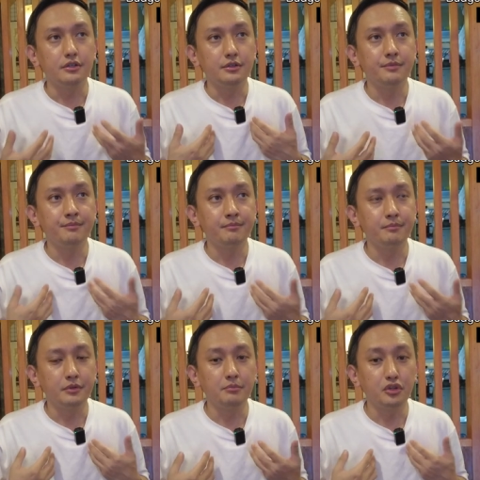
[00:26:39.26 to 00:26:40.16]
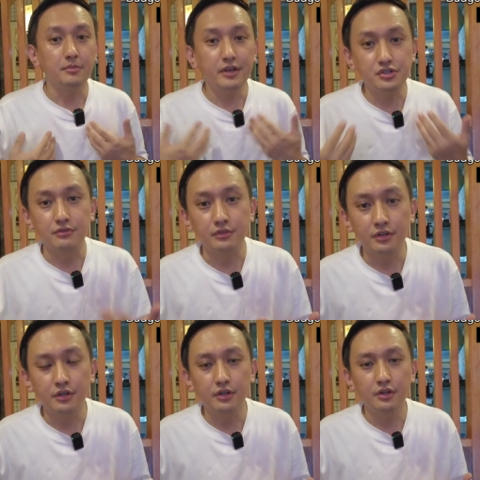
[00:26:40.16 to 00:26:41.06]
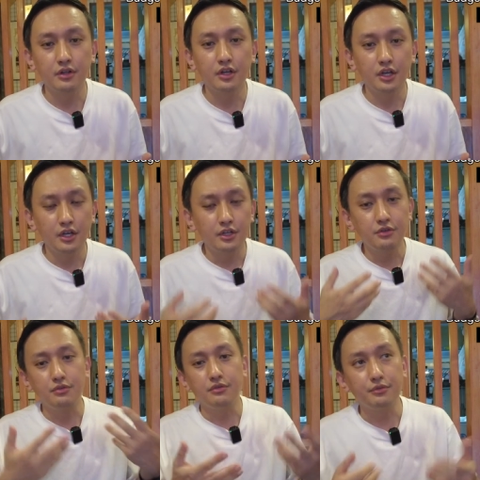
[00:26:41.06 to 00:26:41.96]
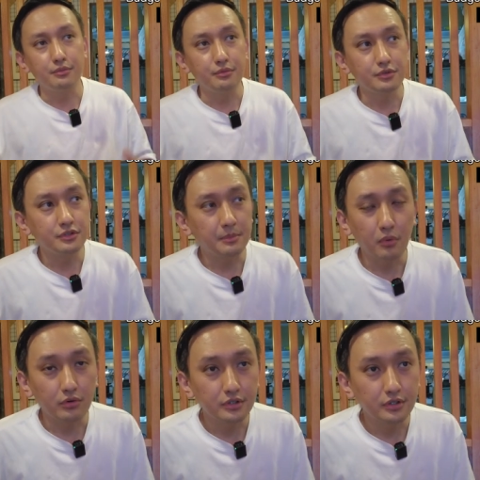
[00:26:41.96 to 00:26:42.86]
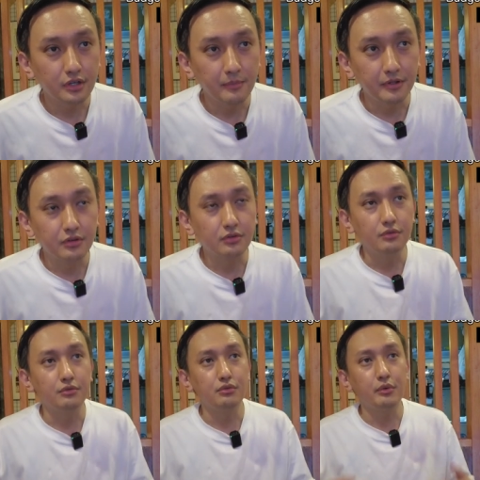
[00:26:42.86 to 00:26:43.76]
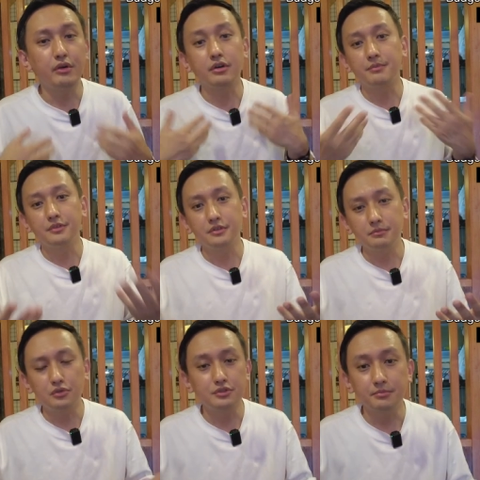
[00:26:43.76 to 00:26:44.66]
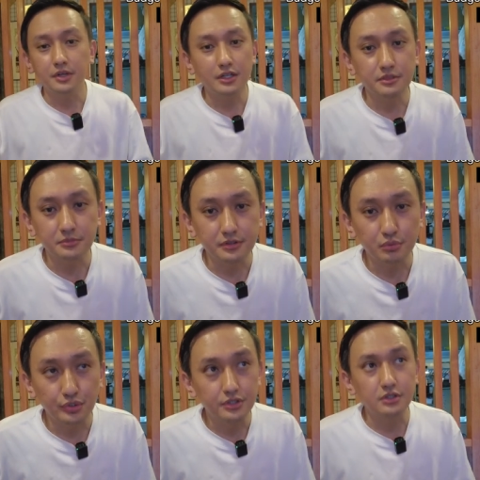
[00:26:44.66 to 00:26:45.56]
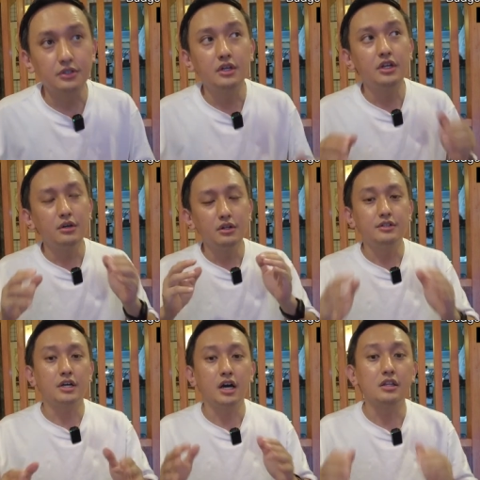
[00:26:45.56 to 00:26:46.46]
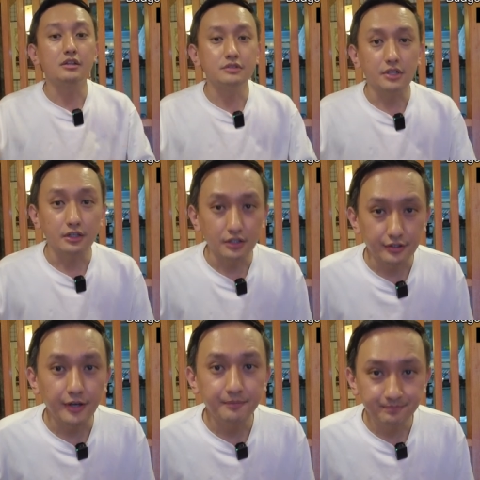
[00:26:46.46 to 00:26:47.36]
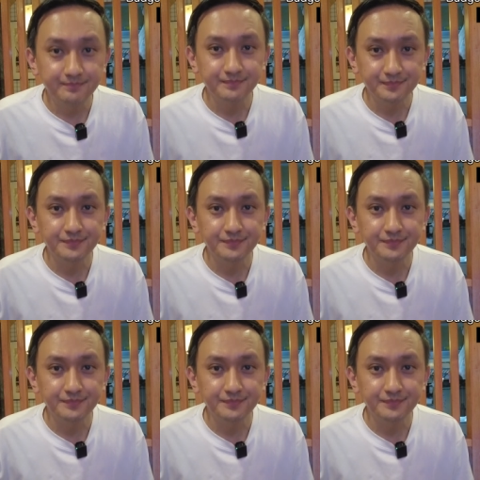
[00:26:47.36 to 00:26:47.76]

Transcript: their motivation to support. I mean, to welcome the Muslim customers with the halal standard. Yeah.